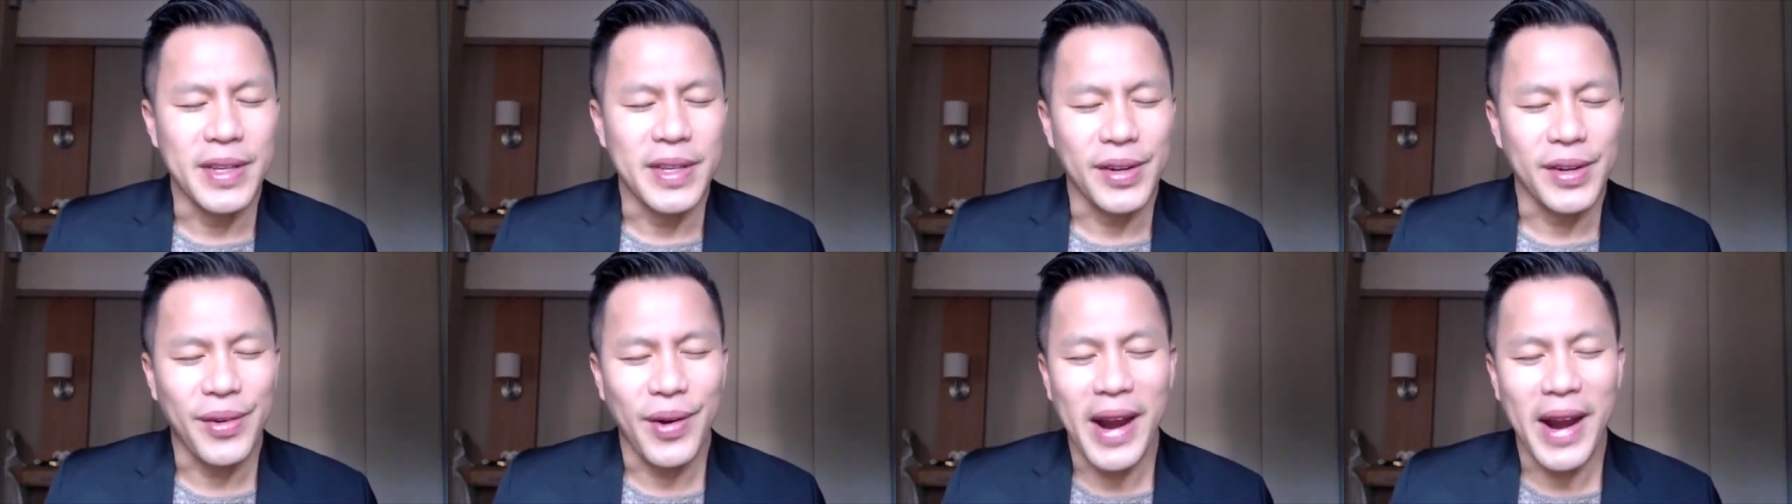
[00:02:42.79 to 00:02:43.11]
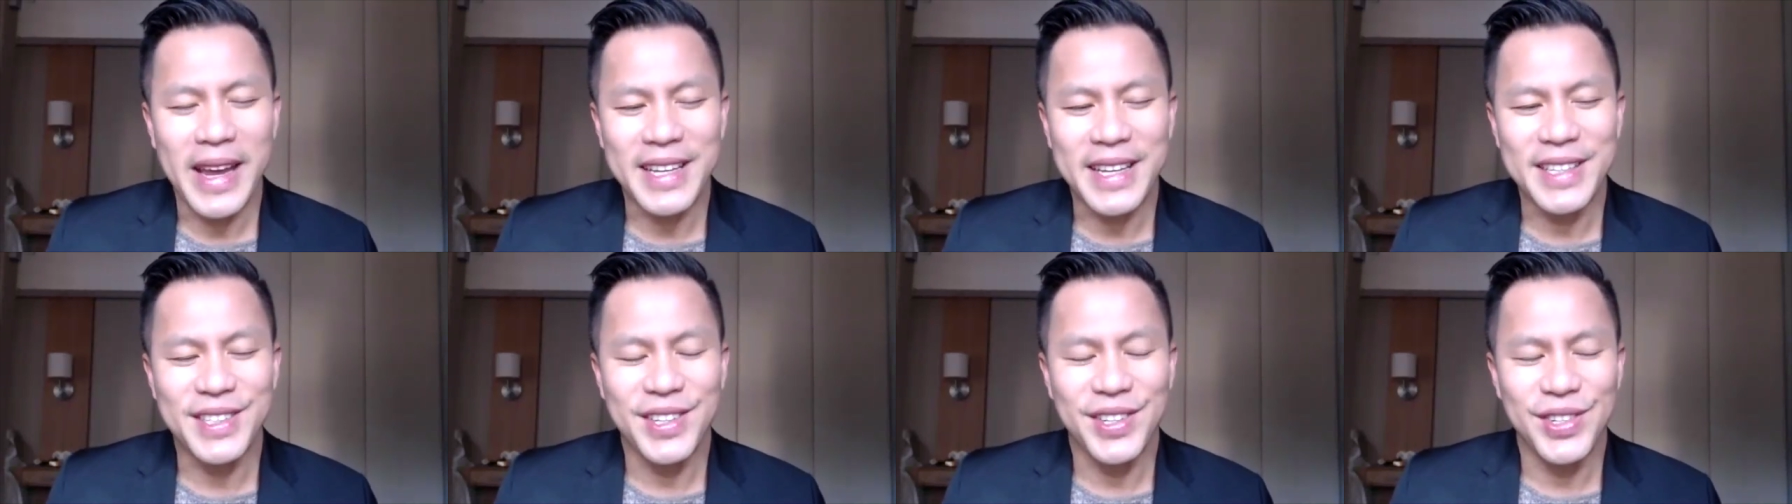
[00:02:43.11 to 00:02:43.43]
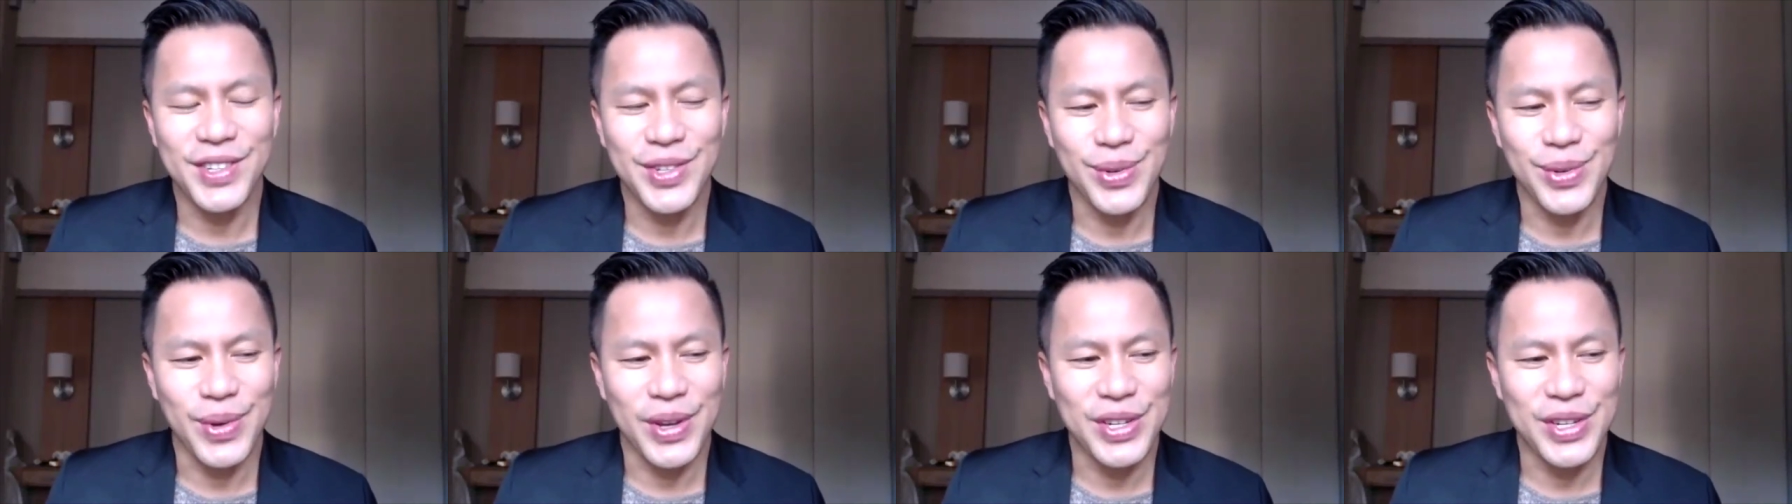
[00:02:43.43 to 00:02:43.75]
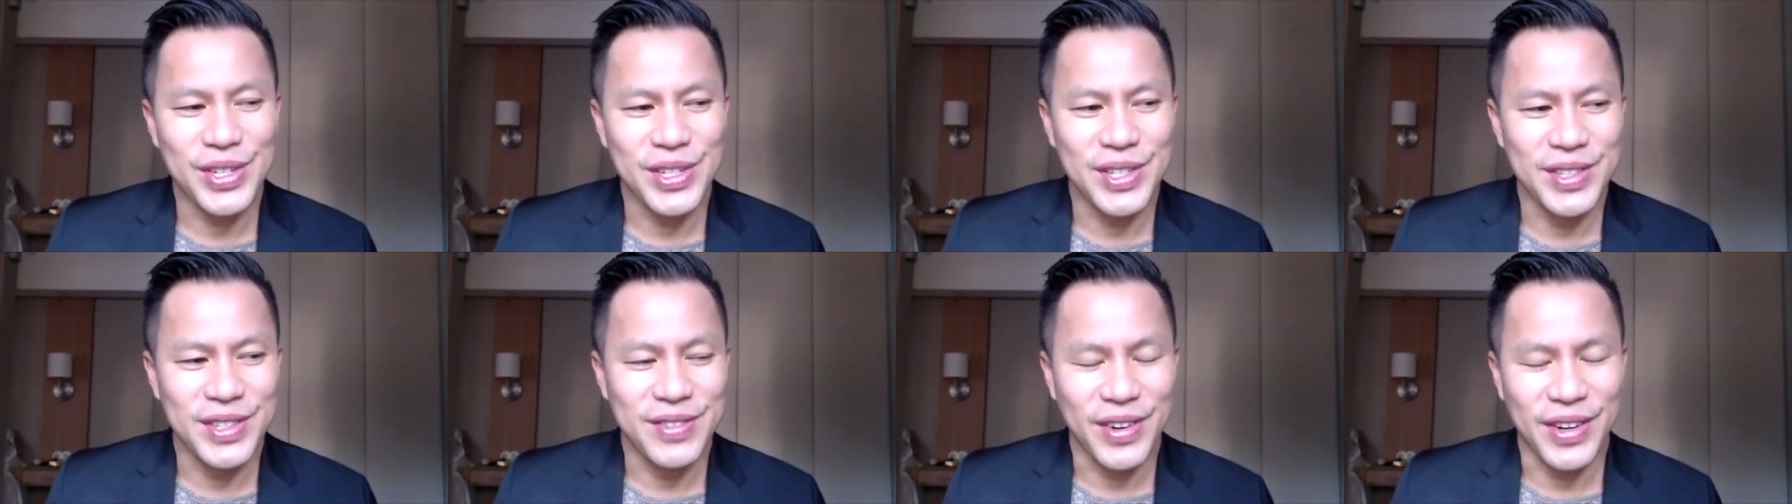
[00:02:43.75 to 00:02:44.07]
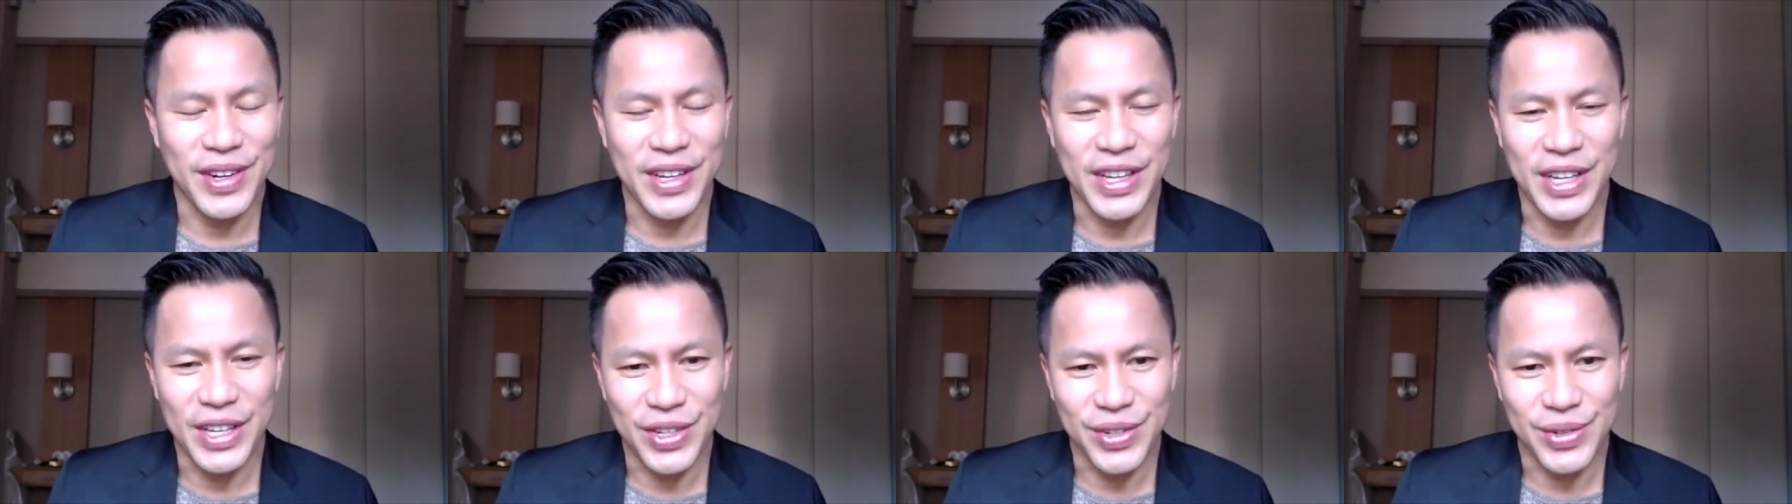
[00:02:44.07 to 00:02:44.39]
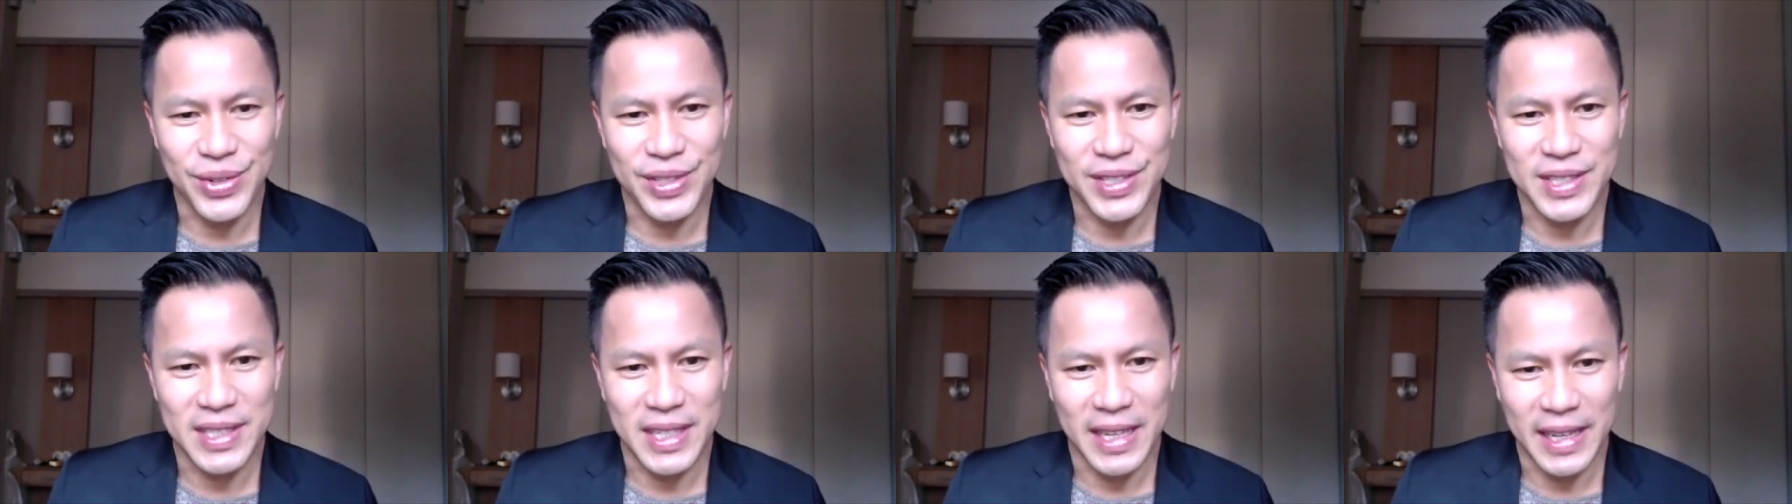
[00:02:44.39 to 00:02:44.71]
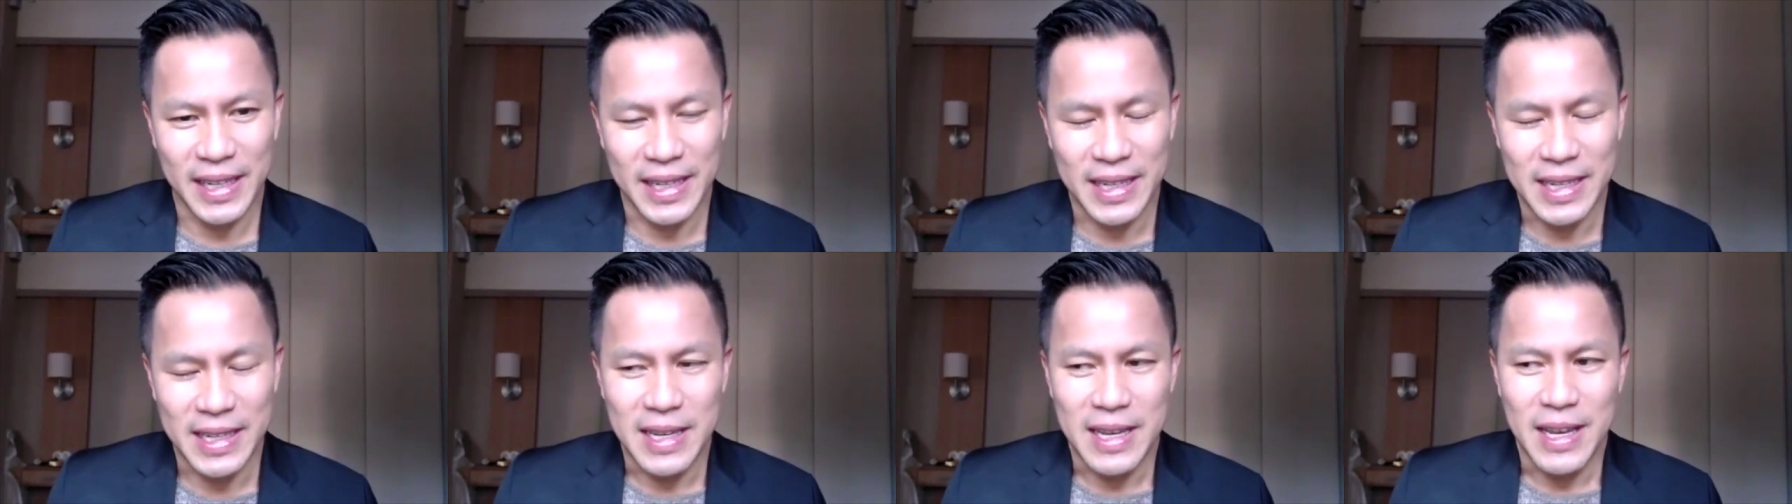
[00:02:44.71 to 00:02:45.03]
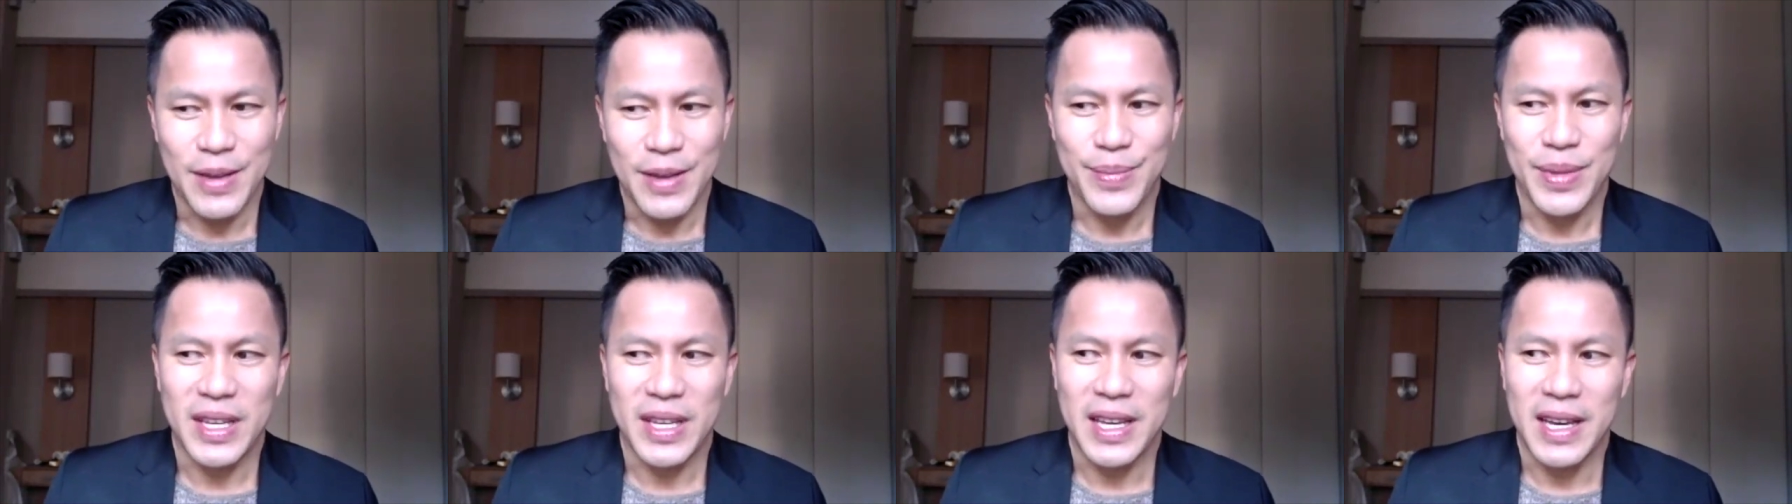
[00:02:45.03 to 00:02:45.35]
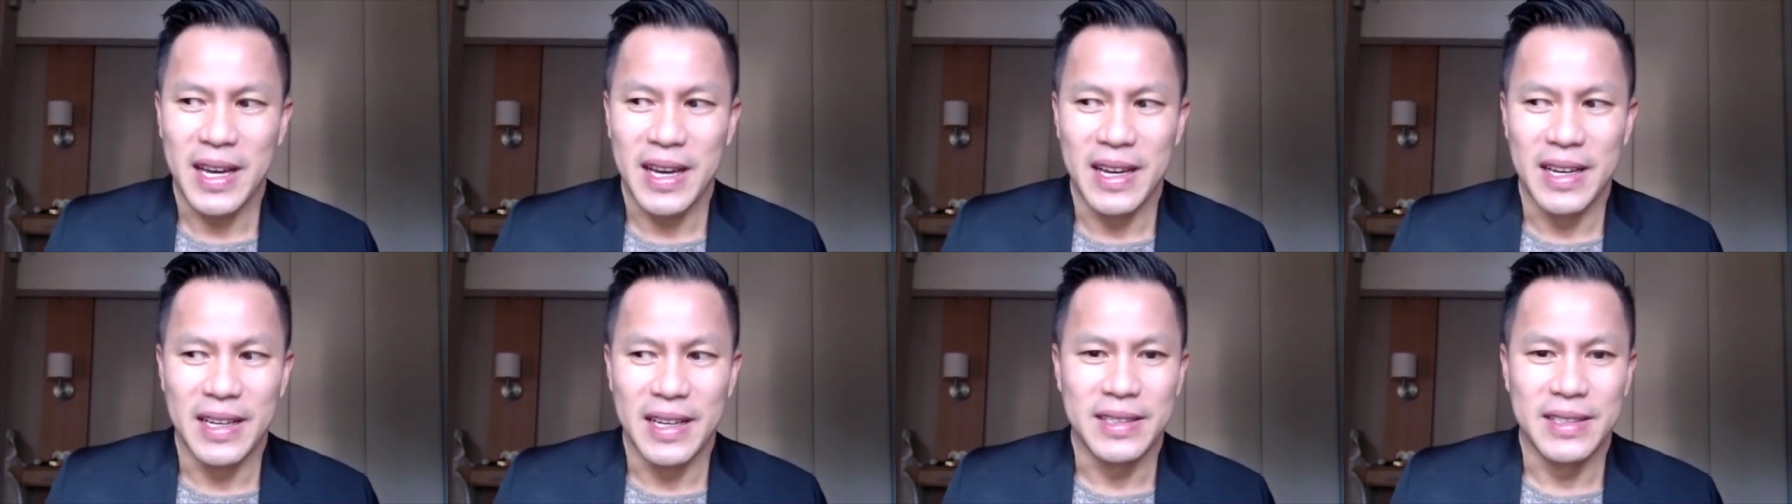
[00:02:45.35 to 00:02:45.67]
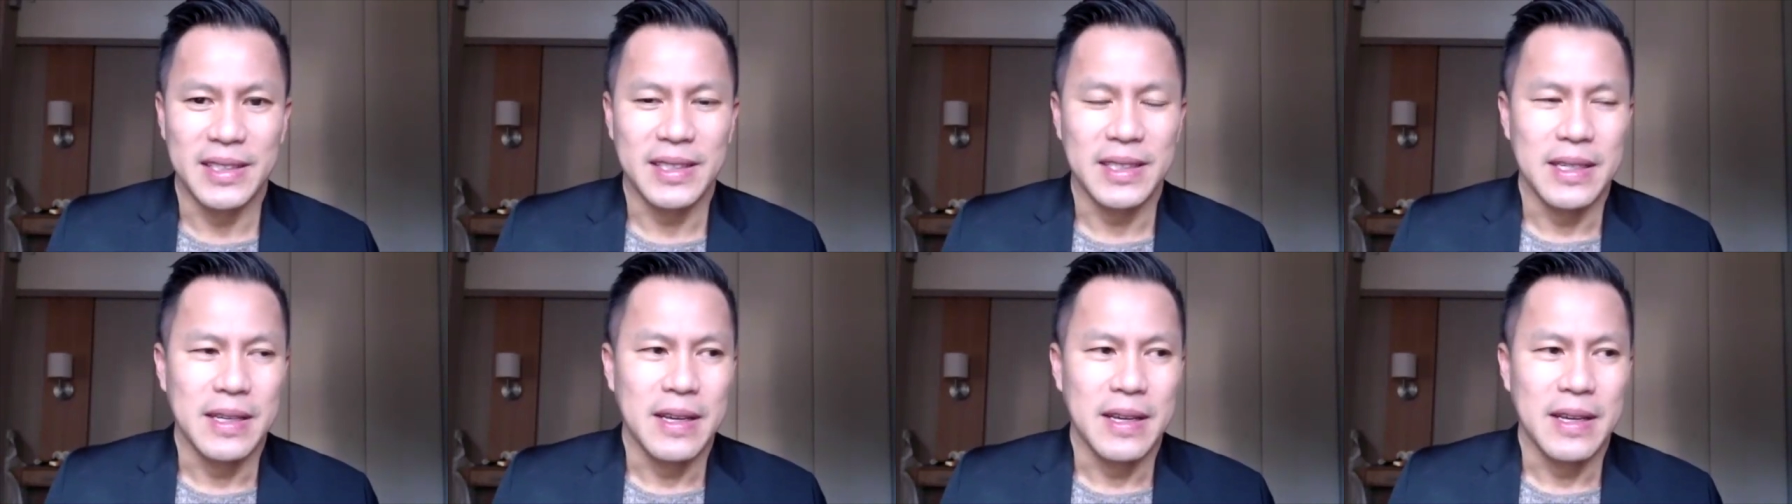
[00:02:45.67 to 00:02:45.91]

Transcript: Kraken's situation is very interesting because